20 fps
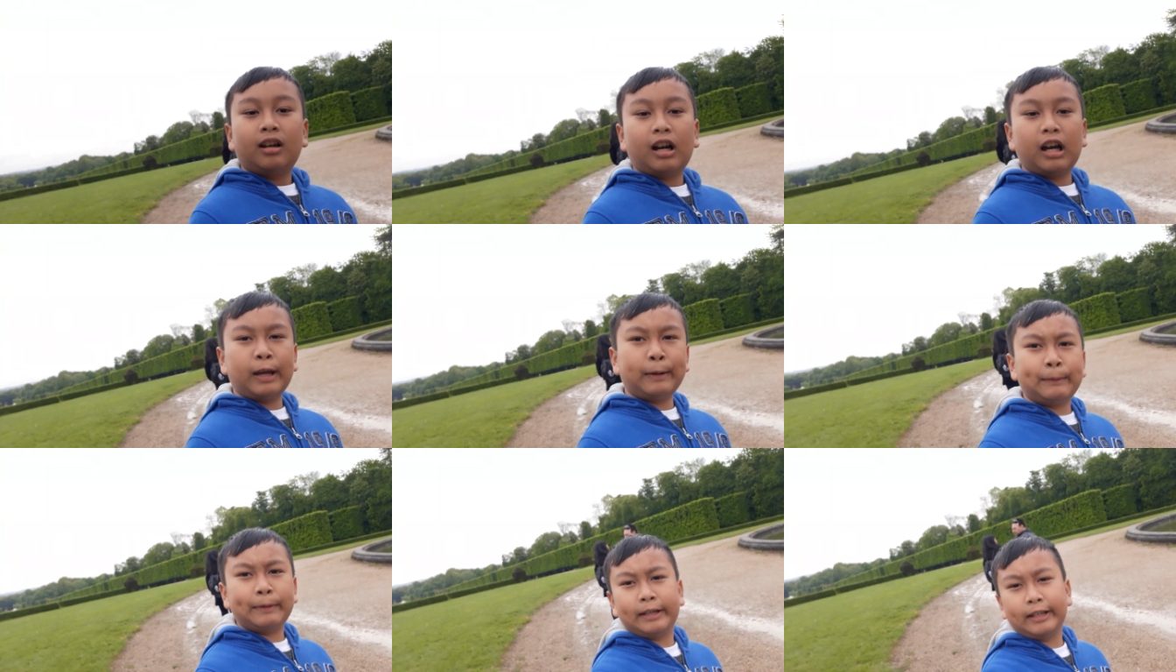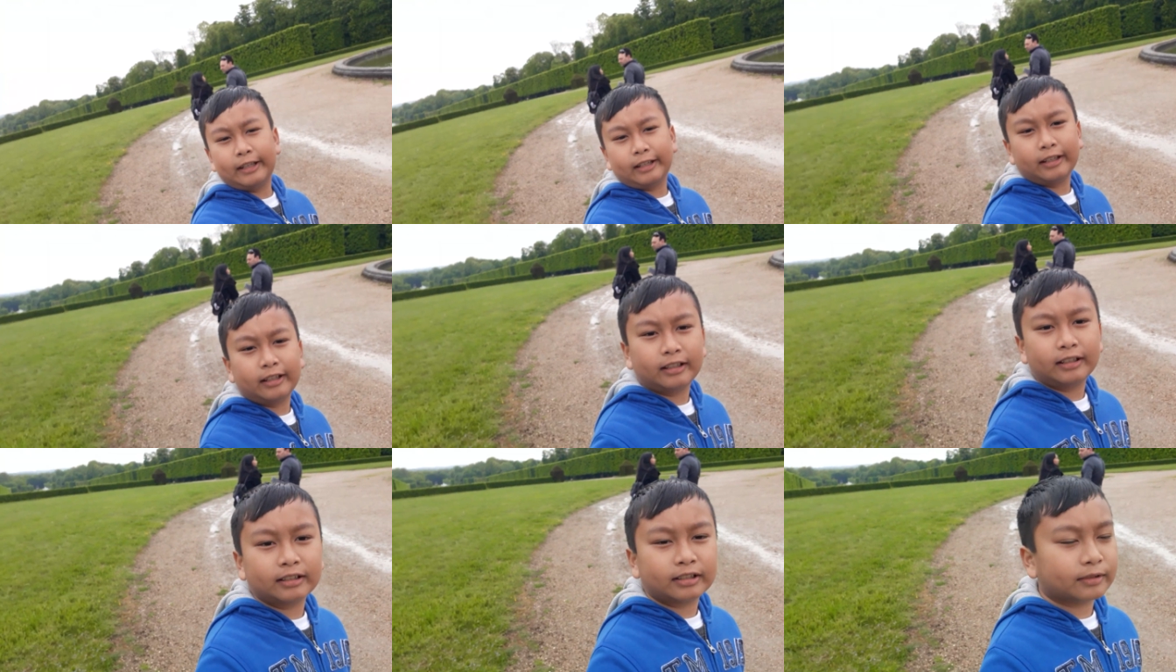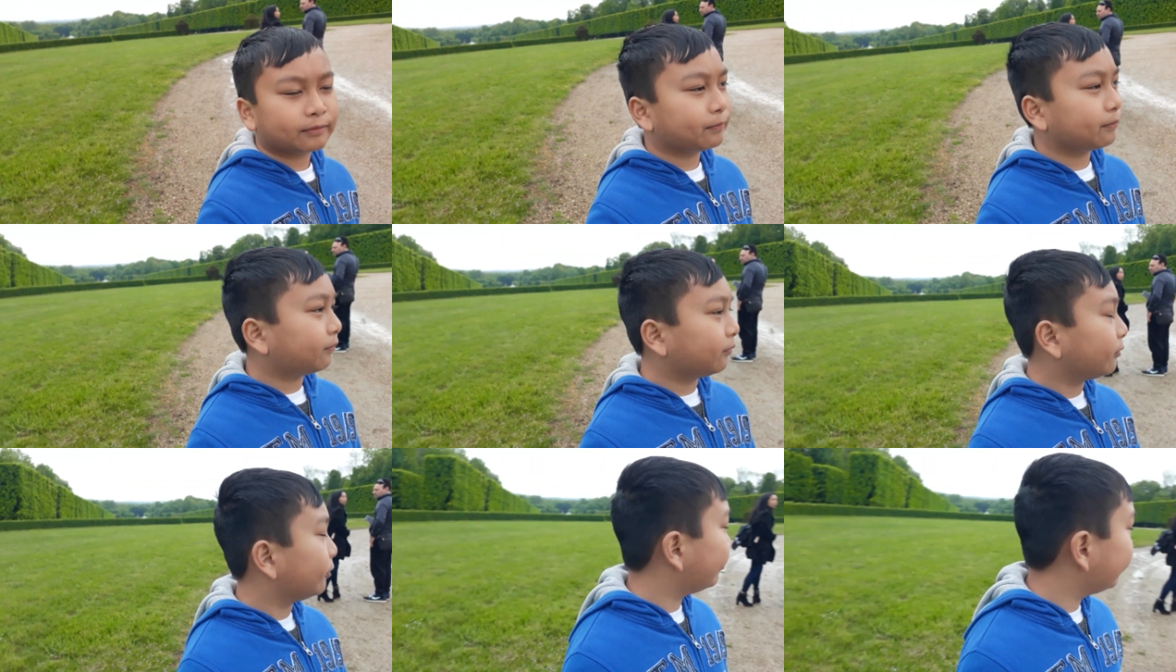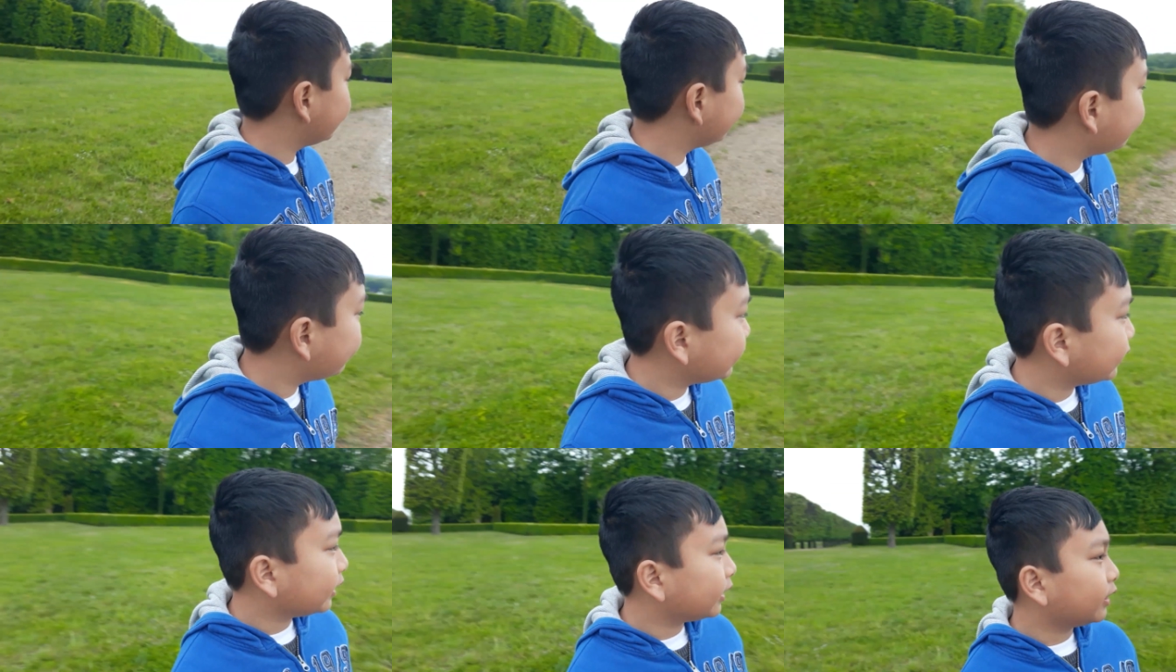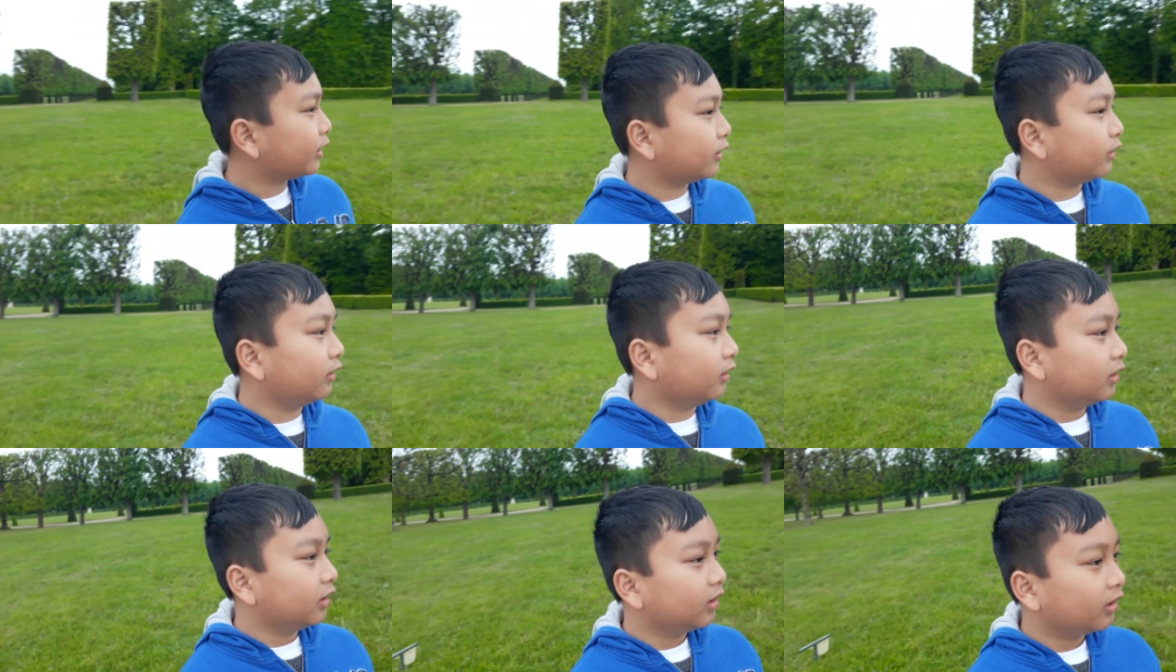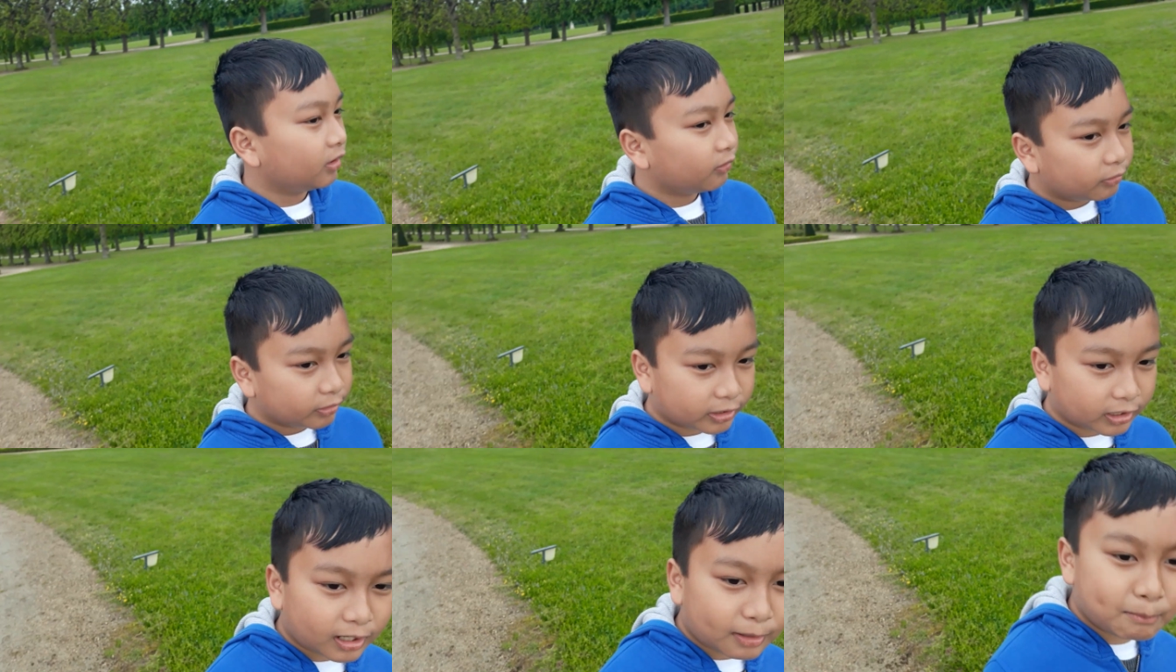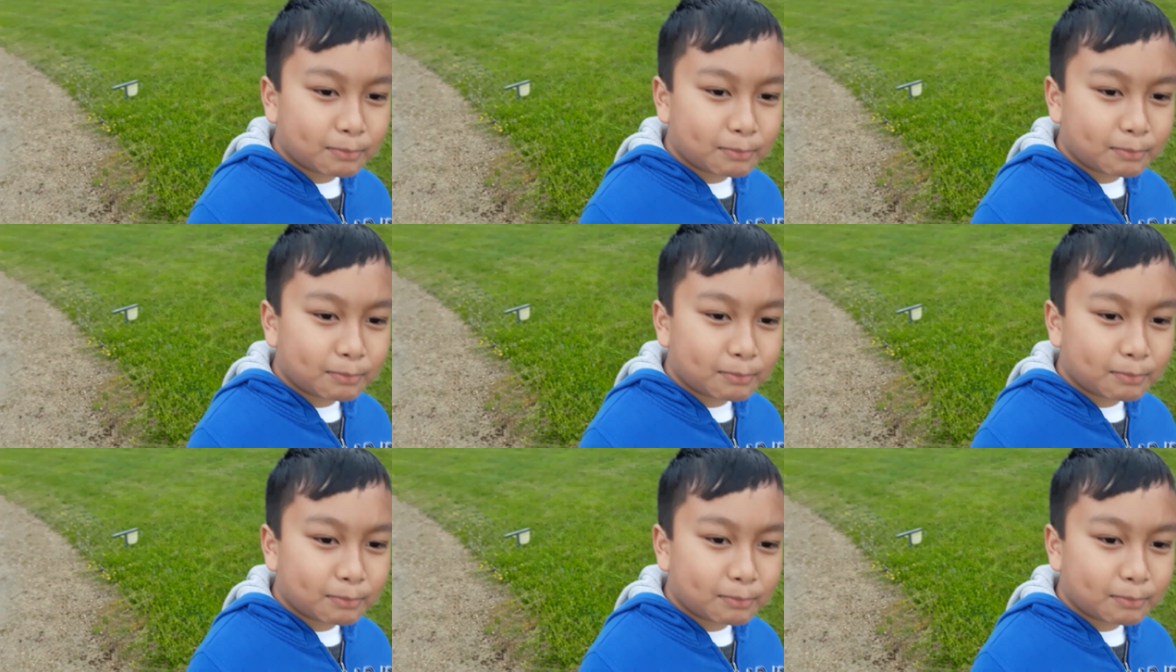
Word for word: I mean, we've been here, we're gonna